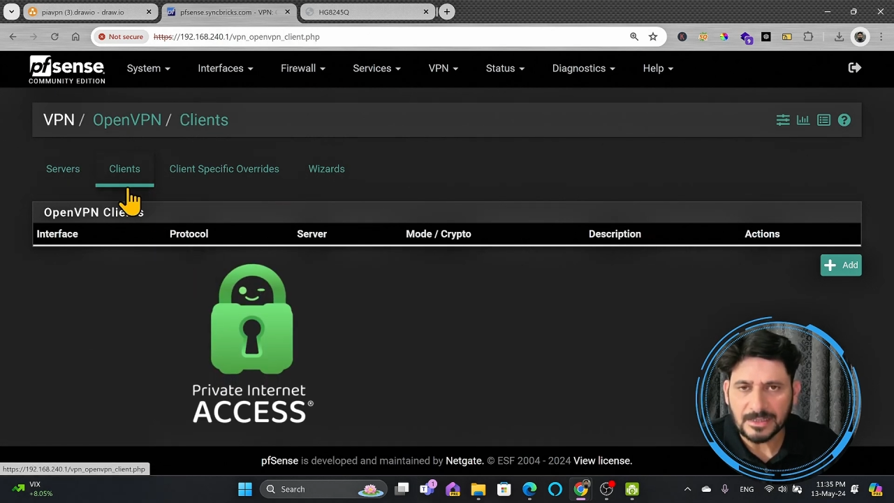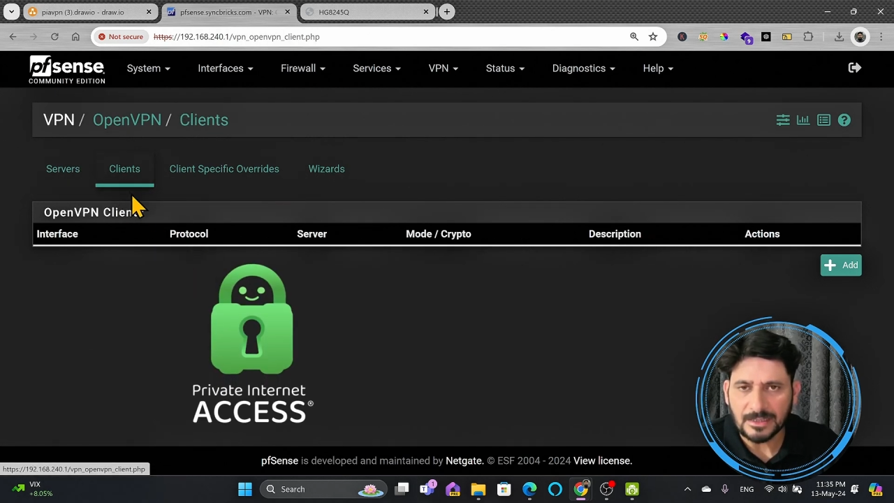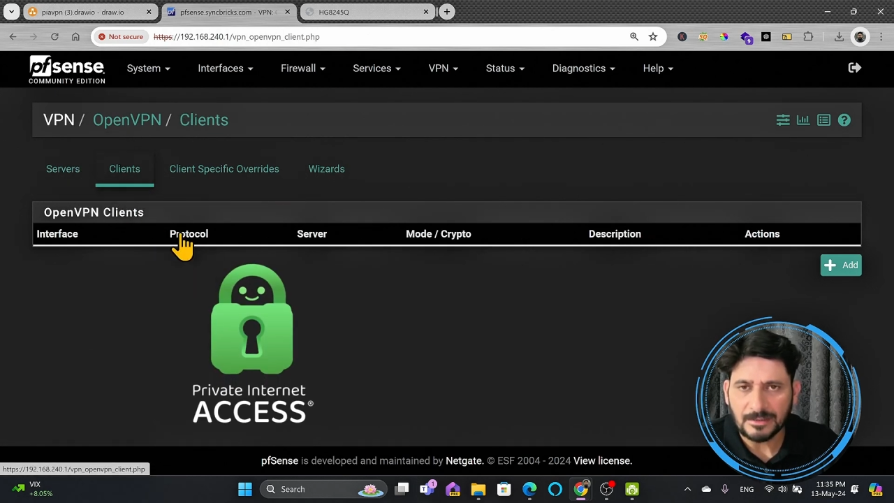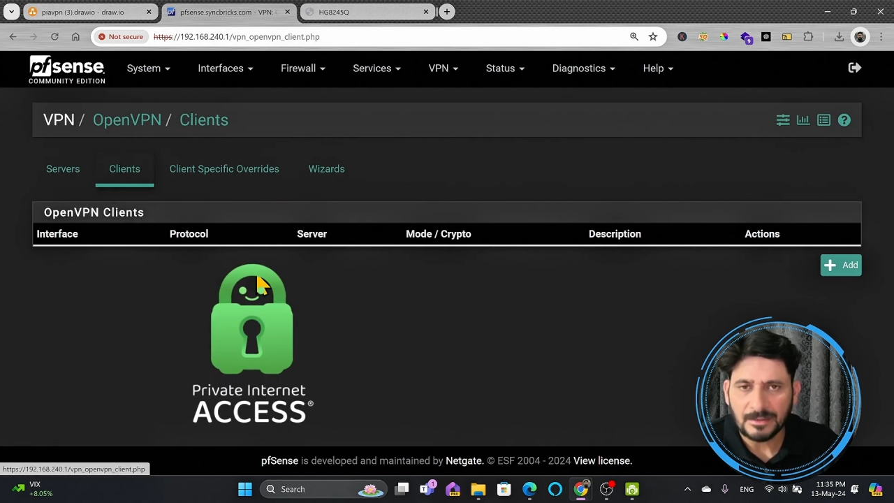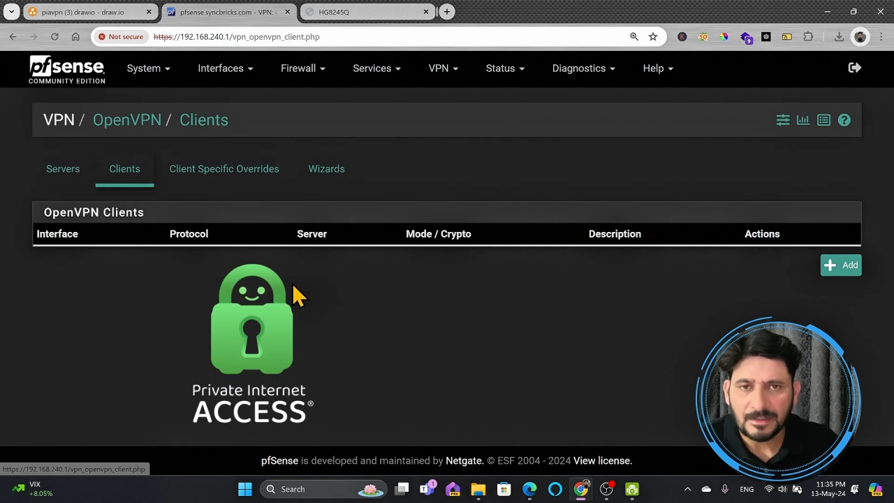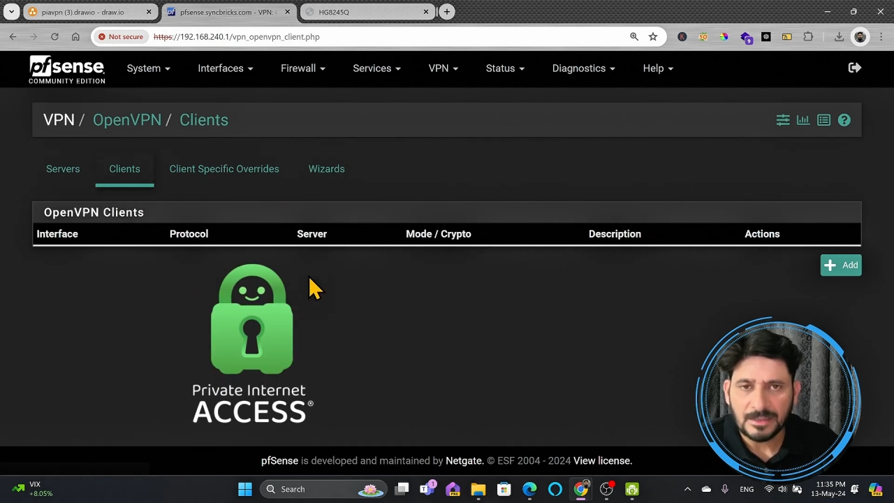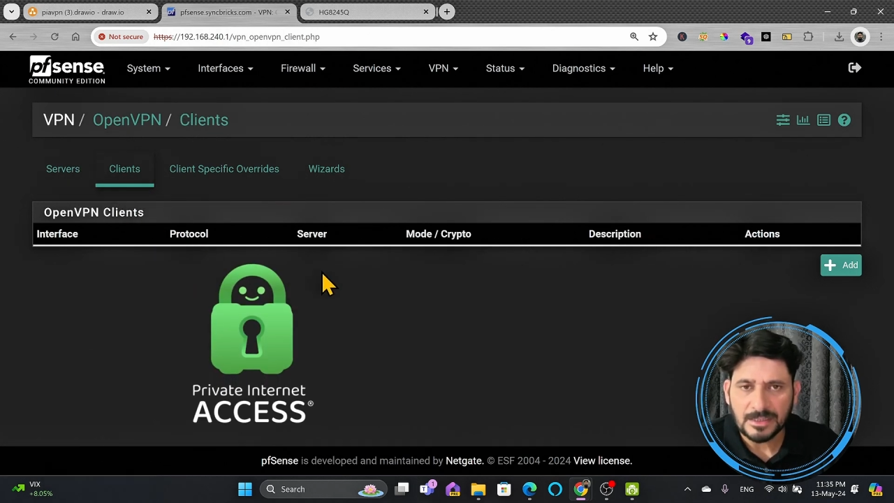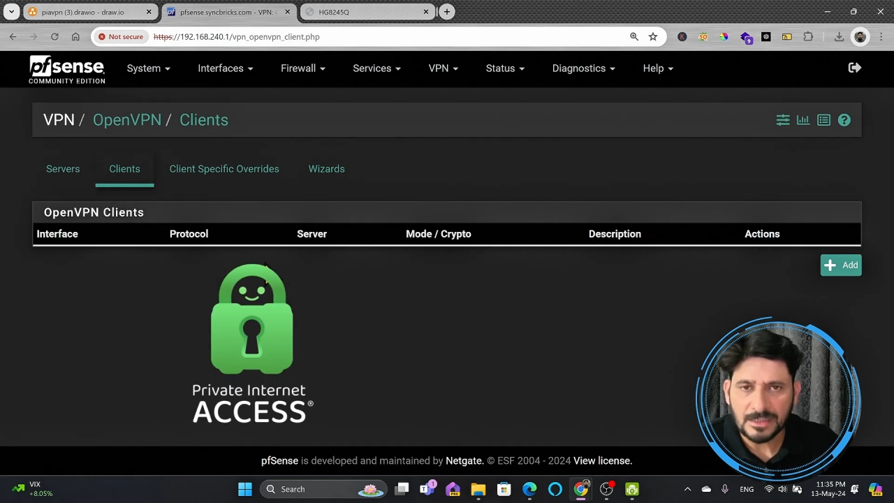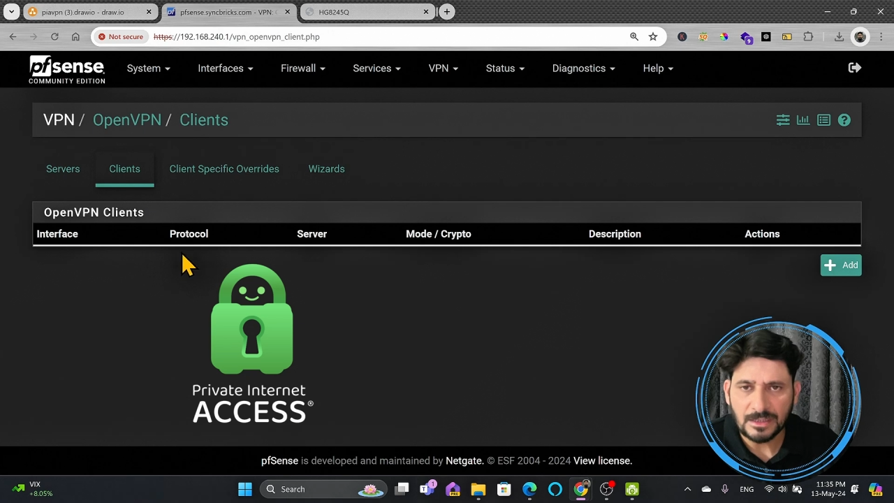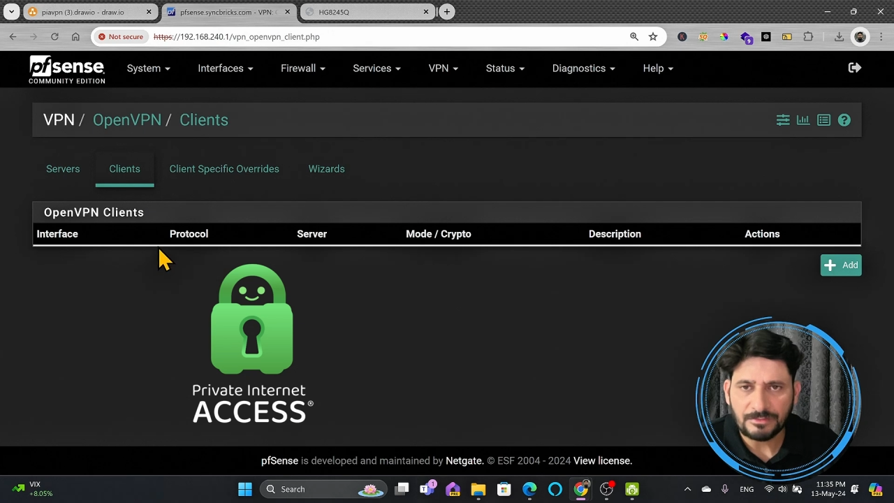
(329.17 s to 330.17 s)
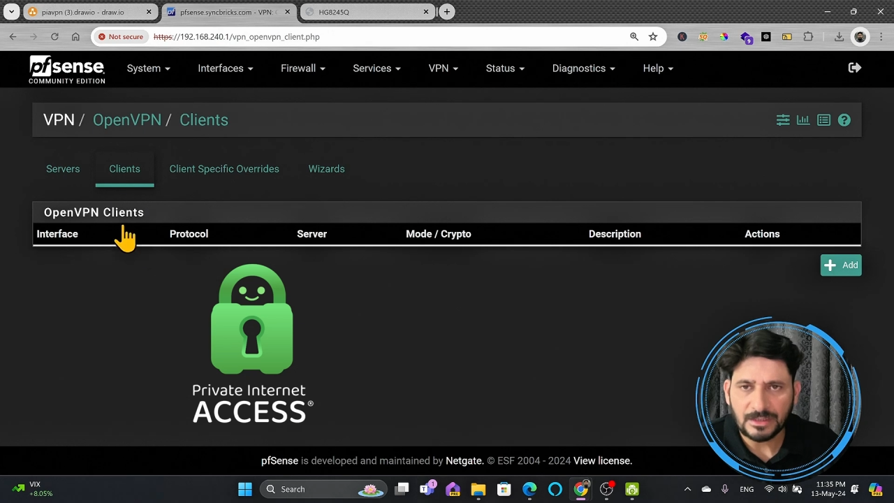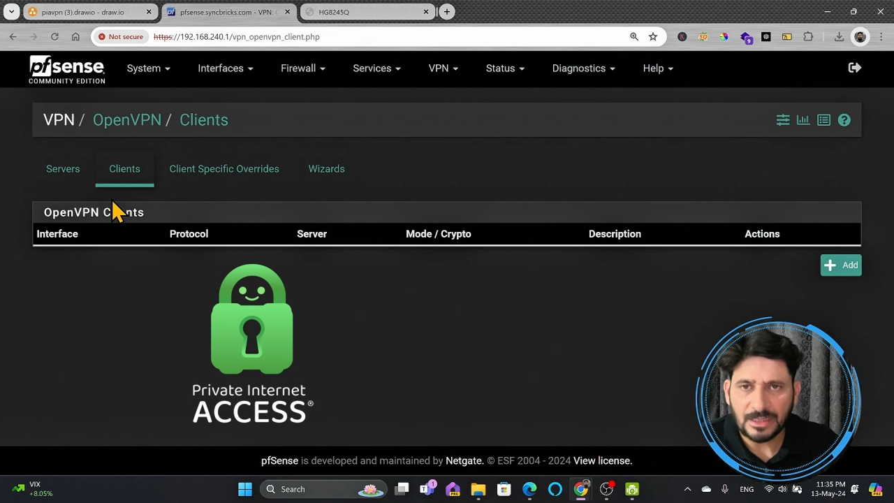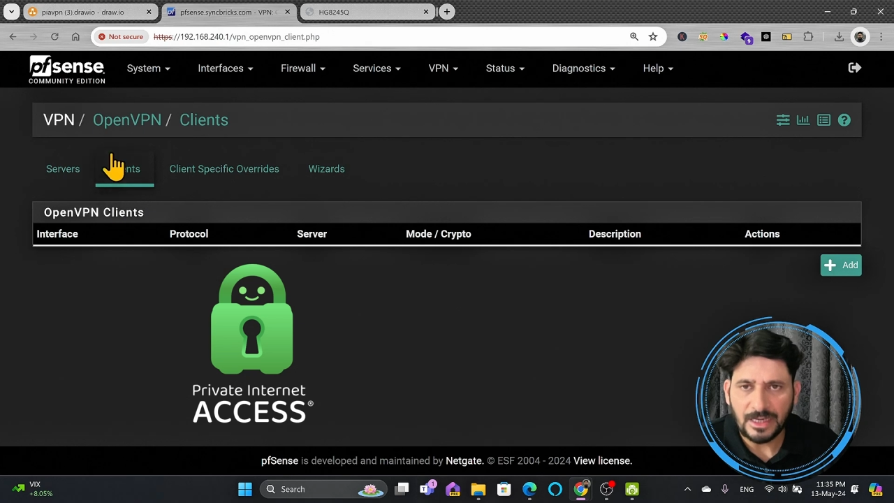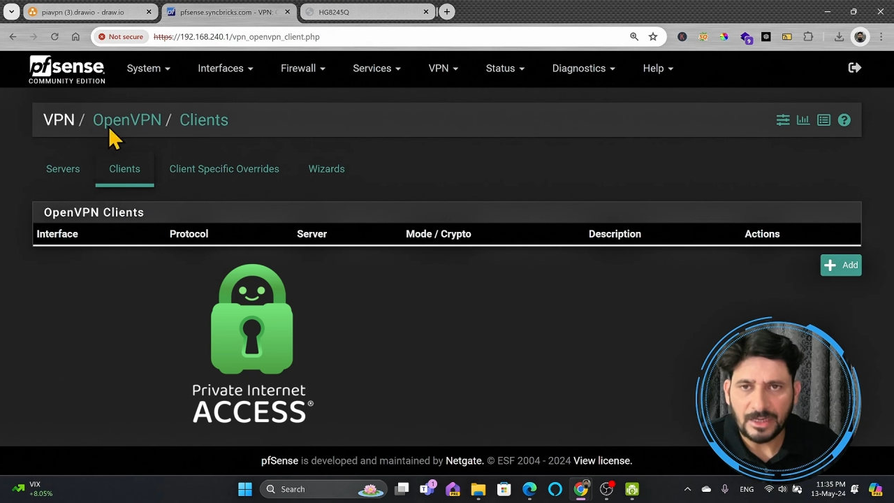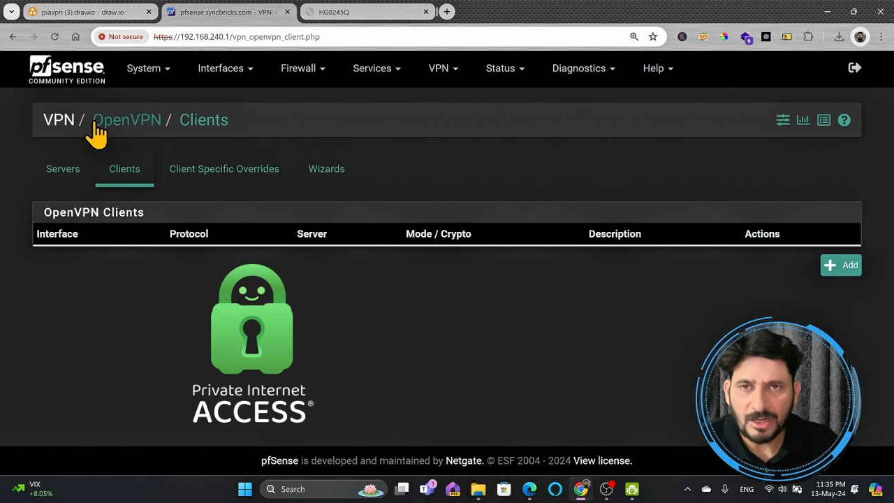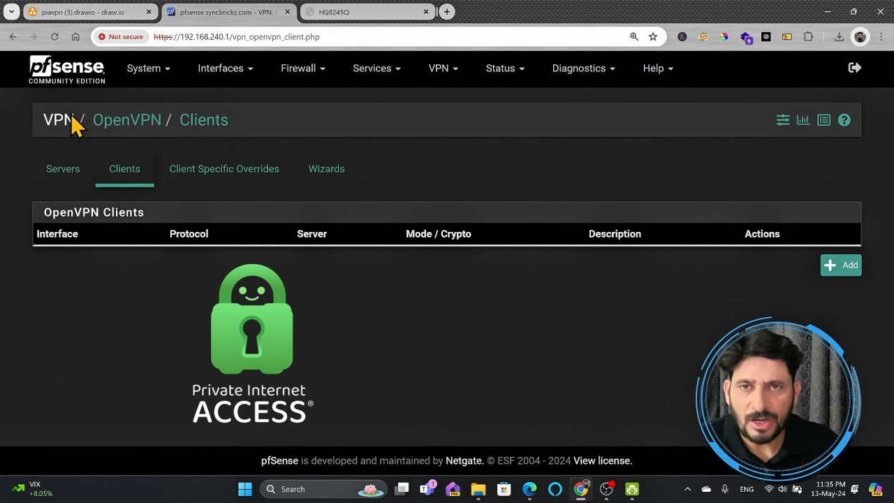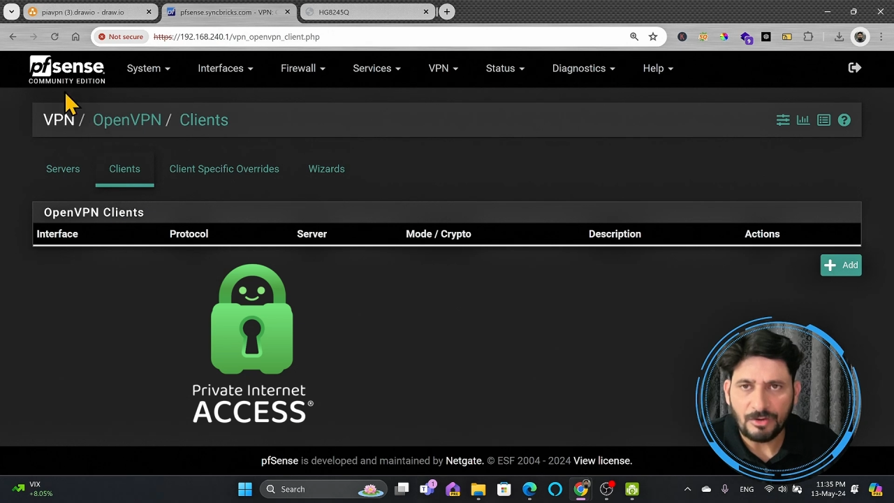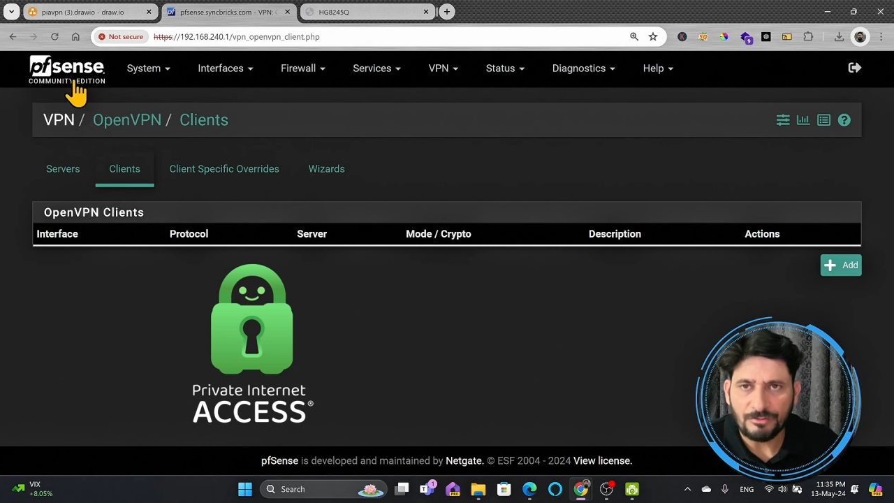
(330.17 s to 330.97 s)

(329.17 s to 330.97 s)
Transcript: the server, and